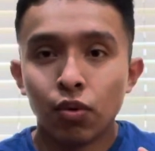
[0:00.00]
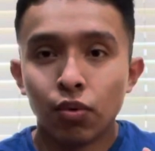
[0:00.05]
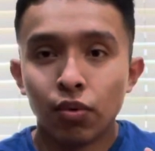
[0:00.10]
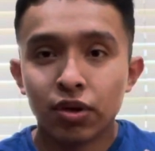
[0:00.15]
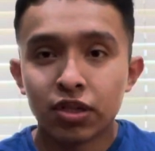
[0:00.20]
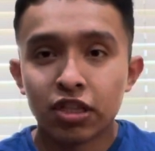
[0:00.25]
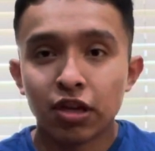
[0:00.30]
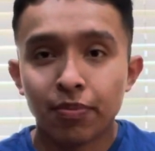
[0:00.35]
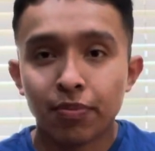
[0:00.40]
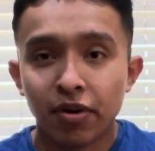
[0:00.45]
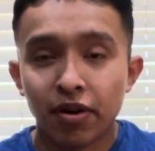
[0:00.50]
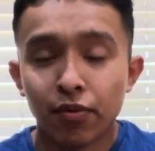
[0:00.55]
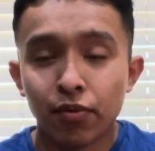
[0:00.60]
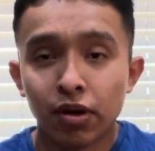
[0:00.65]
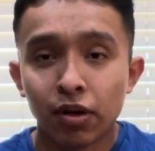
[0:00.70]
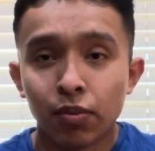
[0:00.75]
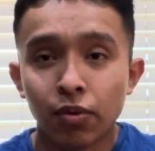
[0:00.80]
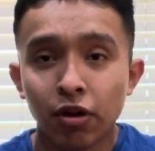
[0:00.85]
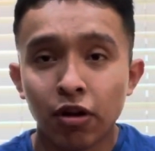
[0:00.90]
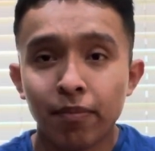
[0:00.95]
What's up,
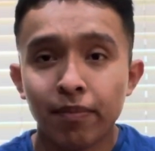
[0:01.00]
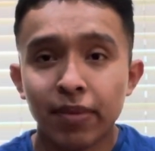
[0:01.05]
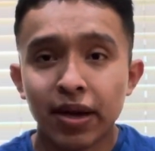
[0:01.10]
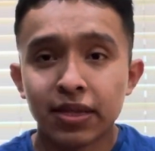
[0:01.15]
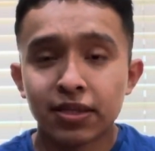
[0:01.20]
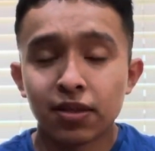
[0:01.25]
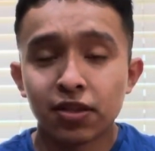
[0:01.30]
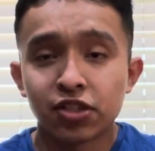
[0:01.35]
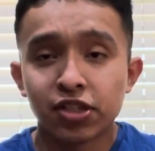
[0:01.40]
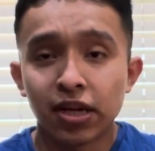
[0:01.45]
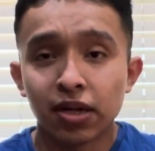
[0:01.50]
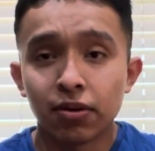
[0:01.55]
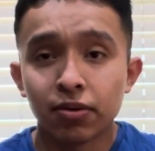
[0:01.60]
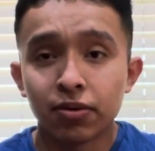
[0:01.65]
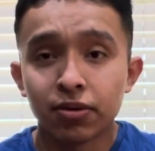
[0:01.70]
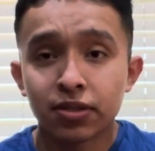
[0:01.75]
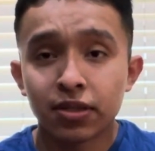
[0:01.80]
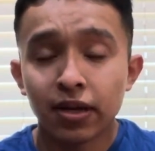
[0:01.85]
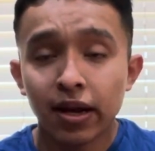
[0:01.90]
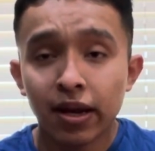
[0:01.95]
everyone? Welcome back to the
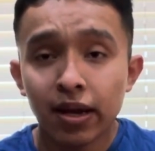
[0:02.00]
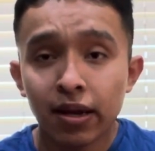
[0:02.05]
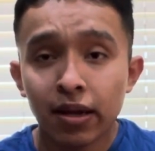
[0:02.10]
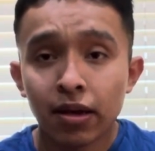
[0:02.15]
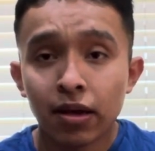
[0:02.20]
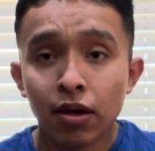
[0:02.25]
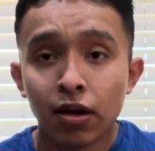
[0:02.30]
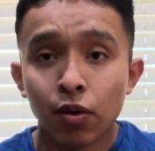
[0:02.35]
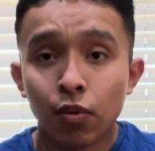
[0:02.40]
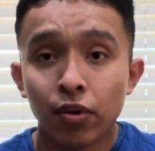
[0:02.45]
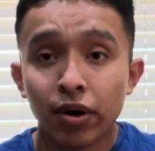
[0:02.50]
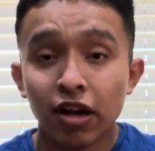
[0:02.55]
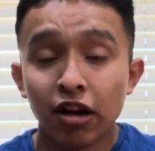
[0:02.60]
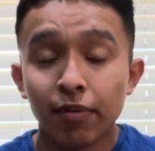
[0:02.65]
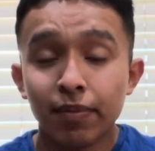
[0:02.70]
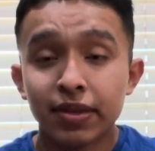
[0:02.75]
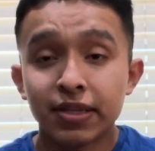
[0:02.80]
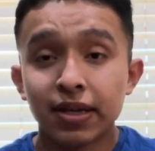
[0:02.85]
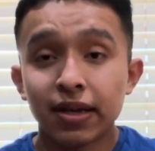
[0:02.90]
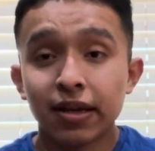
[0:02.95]
channel. Today, we're going to
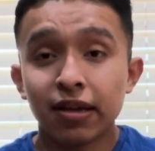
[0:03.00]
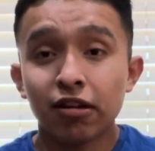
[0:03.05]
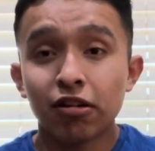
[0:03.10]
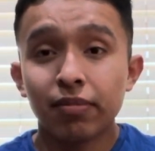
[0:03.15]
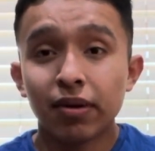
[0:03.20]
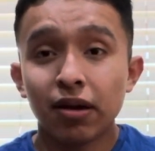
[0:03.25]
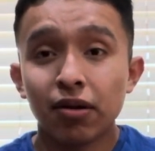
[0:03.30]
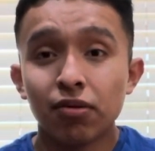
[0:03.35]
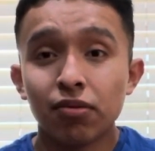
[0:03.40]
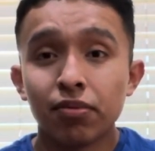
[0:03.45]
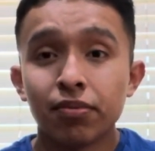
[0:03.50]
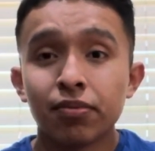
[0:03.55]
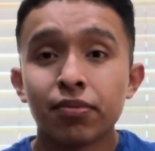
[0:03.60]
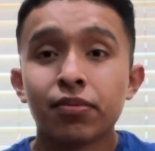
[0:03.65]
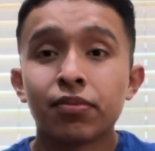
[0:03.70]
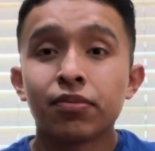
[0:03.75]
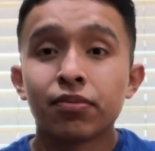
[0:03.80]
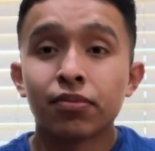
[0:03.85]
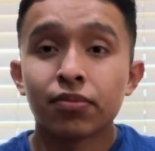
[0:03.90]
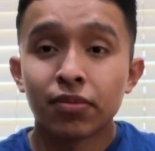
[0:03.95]
be talking
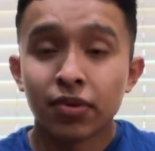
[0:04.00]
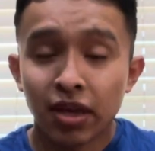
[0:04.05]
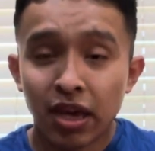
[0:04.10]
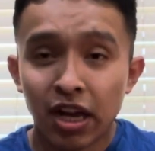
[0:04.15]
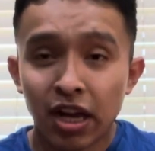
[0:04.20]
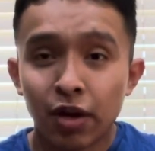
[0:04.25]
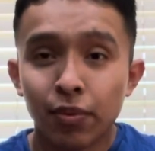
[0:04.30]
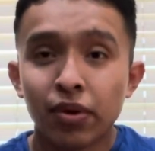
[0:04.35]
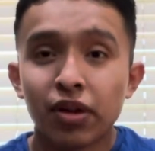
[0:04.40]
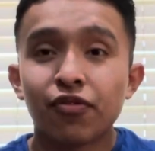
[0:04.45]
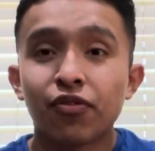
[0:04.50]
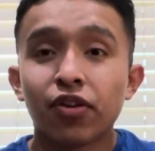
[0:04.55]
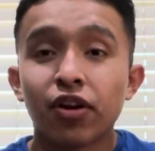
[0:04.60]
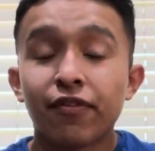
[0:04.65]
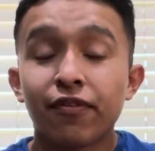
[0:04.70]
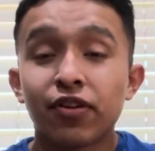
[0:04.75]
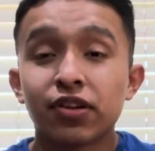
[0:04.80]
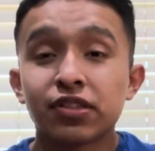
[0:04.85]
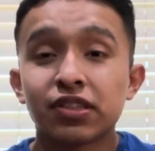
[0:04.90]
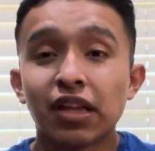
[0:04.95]
about getting ready for your
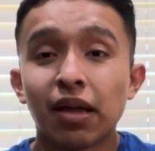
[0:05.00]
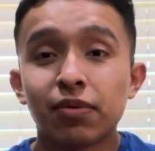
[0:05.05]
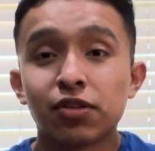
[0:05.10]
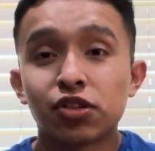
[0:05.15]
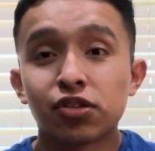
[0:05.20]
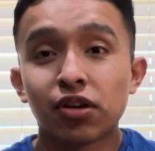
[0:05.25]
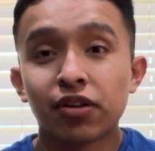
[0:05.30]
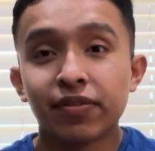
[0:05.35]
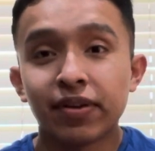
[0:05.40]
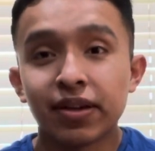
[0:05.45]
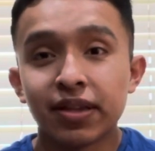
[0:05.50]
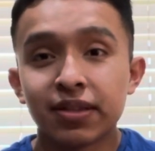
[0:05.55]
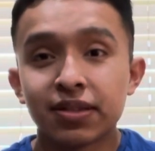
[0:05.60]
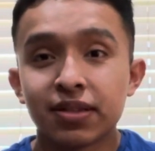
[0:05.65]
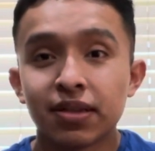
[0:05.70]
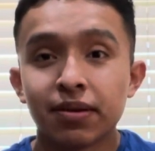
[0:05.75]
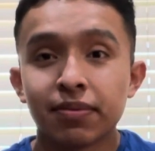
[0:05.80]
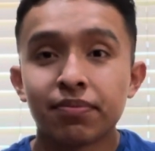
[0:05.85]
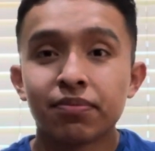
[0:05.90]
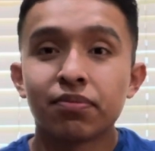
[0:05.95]
first amateur event.
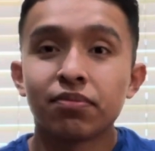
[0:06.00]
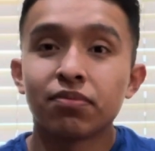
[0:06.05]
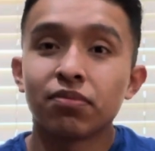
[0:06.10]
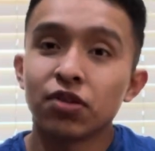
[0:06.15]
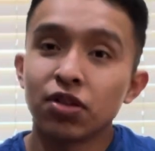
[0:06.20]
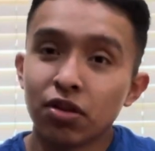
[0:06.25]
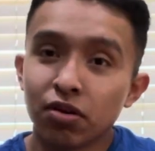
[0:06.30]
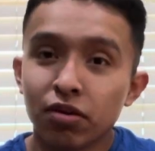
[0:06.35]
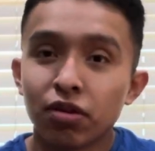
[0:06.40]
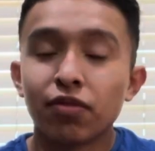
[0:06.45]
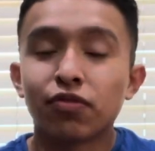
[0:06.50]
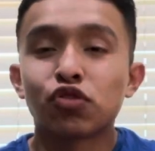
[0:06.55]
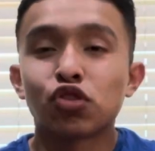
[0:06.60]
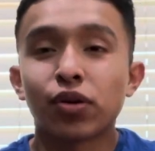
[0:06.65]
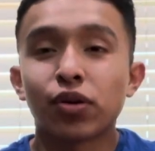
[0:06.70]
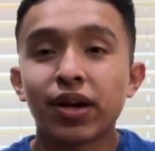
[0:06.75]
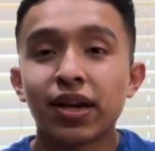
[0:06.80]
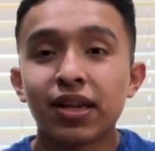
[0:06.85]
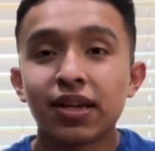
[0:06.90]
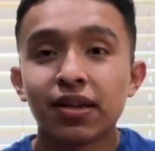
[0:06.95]
You know, you've
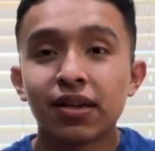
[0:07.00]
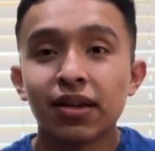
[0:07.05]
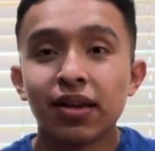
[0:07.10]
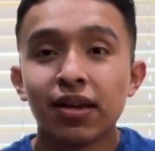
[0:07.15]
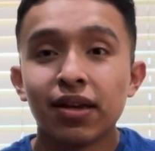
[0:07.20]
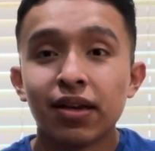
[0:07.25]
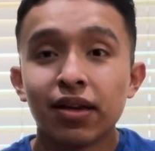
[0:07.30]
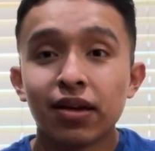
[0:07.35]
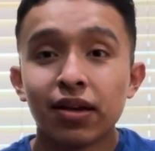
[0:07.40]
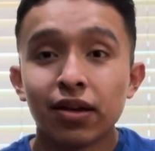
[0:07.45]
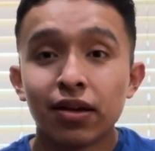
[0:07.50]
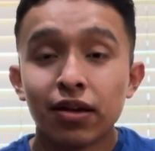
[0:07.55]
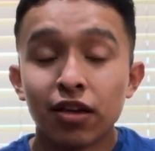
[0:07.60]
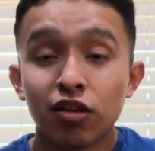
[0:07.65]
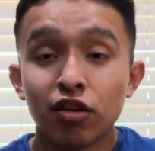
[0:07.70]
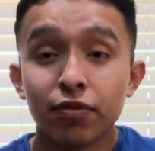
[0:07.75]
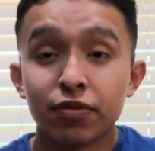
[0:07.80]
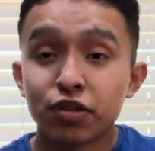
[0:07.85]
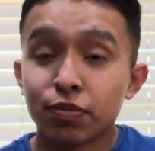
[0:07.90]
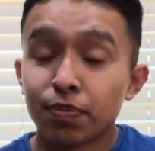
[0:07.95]
trained,
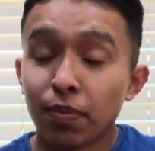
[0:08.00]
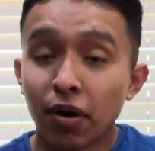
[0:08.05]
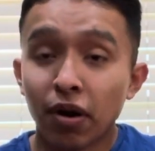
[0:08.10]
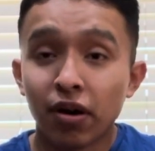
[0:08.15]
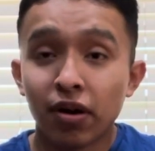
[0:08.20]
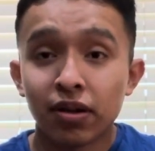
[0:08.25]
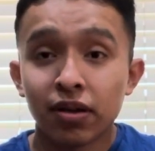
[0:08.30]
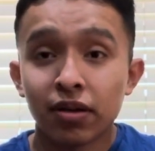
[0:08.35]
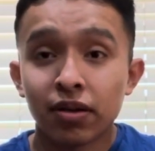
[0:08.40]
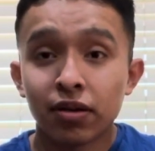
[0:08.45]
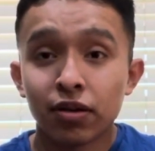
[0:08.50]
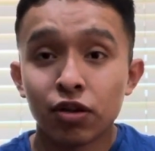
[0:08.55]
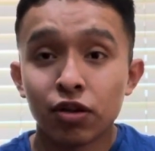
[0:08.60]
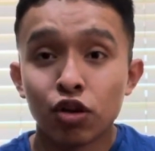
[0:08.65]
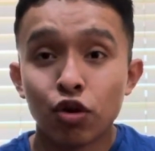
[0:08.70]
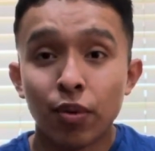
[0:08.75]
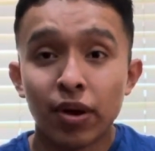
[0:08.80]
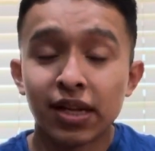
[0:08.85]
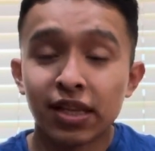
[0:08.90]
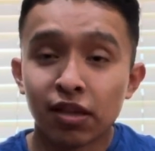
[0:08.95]
you've sparred,
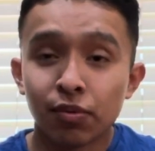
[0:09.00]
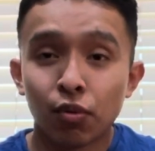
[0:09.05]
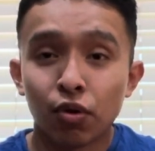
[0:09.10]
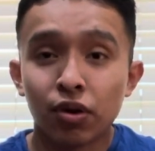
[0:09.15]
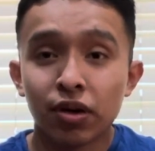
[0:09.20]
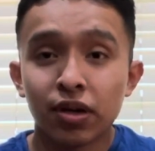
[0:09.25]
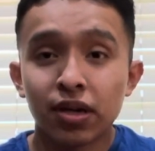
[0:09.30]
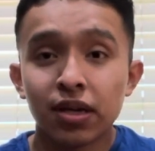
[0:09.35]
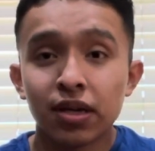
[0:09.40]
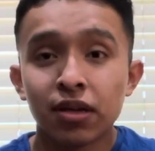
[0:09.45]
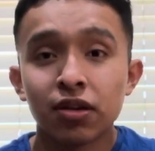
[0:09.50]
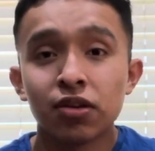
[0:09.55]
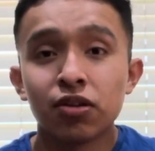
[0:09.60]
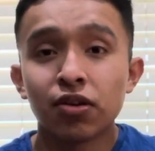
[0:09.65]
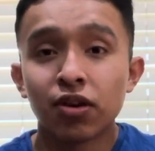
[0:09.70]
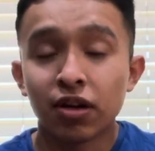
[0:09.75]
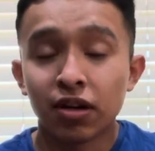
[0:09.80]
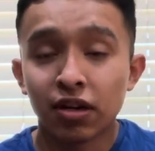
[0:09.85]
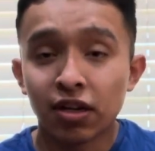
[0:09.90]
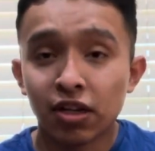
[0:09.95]
you ran in the morning,
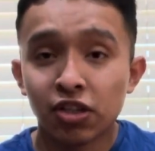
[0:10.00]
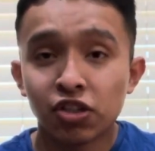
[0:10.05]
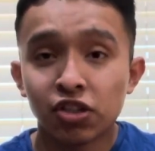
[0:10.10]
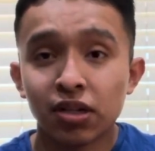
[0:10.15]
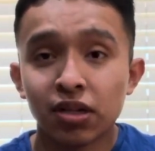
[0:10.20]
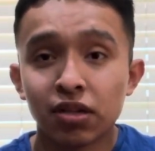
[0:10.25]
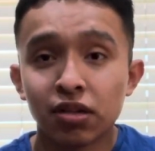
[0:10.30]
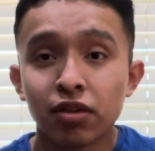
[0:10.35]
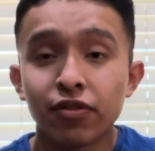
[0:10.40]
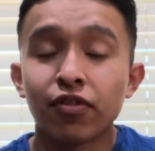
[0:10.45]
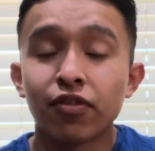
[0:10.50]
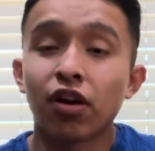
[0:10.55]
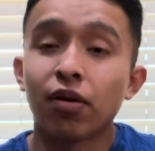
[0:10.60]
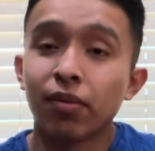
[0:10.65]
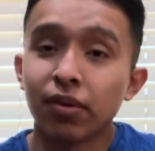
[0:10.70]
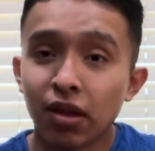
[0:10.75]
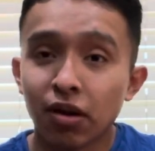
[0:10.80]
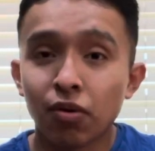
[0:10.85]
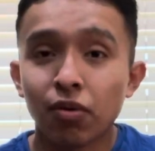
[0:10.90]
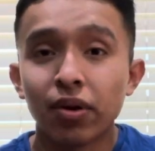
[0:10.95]
you conditioned, you've come
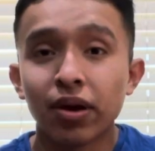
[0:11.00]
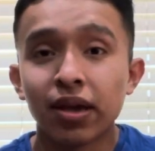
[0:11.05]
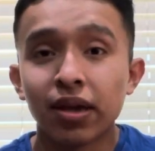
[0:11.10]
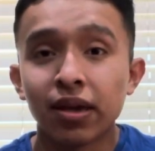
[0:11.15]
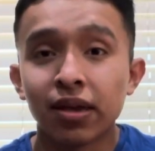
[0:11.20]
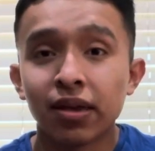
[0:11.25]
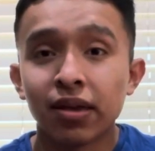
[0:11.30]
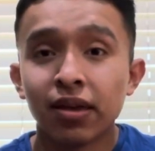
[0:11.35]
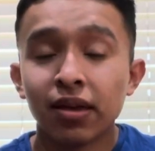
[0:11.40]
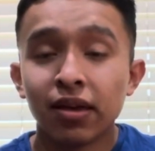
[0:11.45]
a long way.